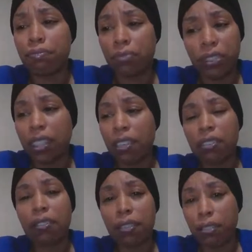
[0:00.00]

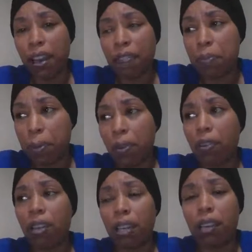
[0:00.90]
$3,000, you have to put
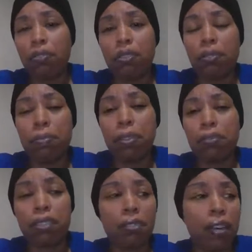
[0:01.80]
all of that on your
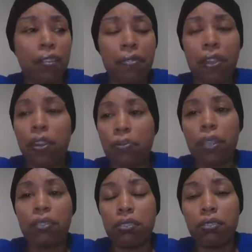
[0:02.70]
bills, and you have to figure out what
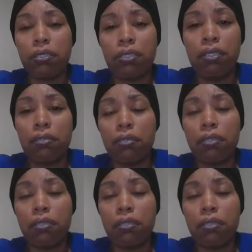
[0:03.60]
else you're gonna do.